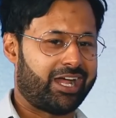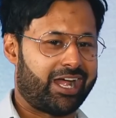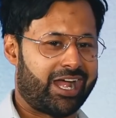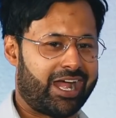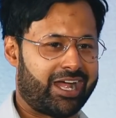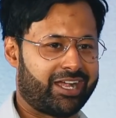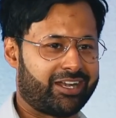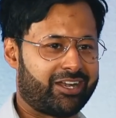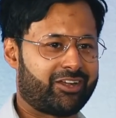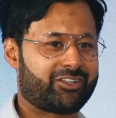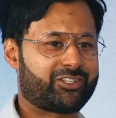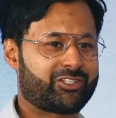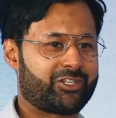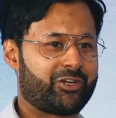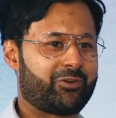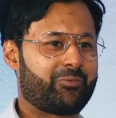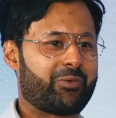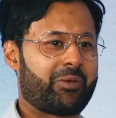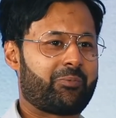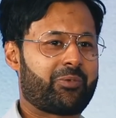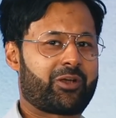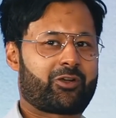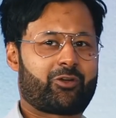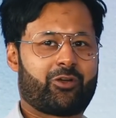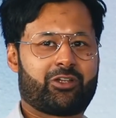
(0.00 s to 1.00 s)
And I still
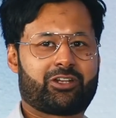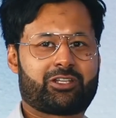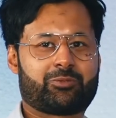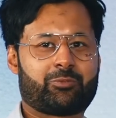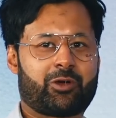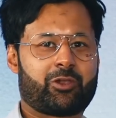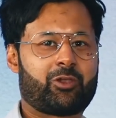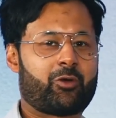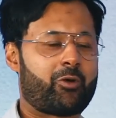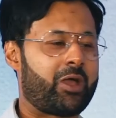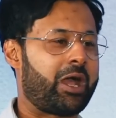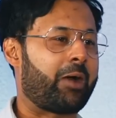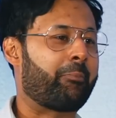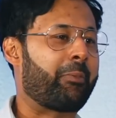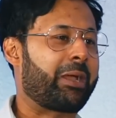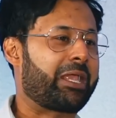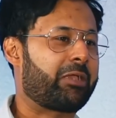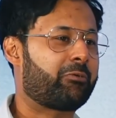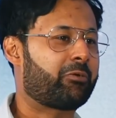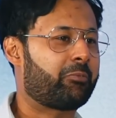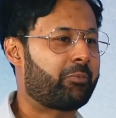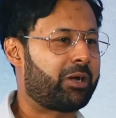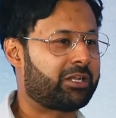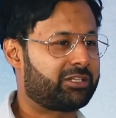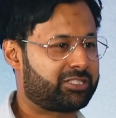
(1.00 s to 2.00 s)
remember going to my lawyer.
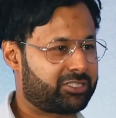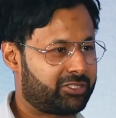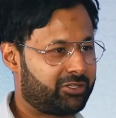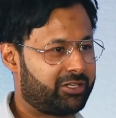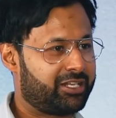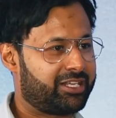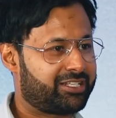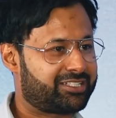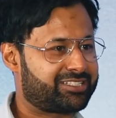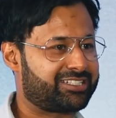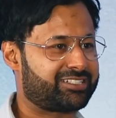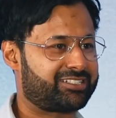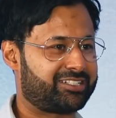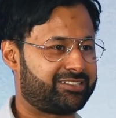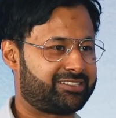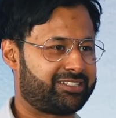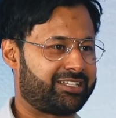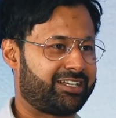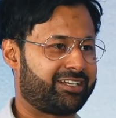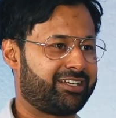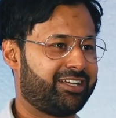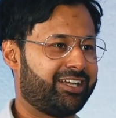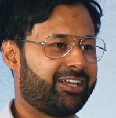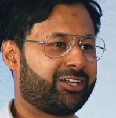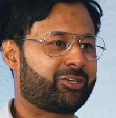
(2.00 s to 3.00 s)
Even my solicitor
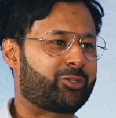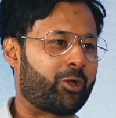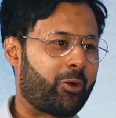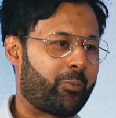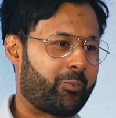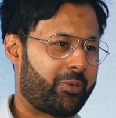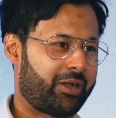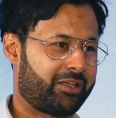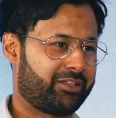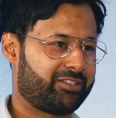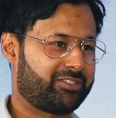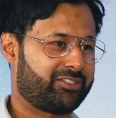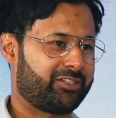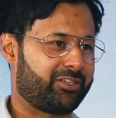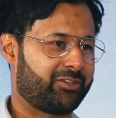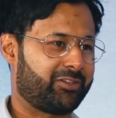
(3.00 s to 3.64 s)
said, don't buy this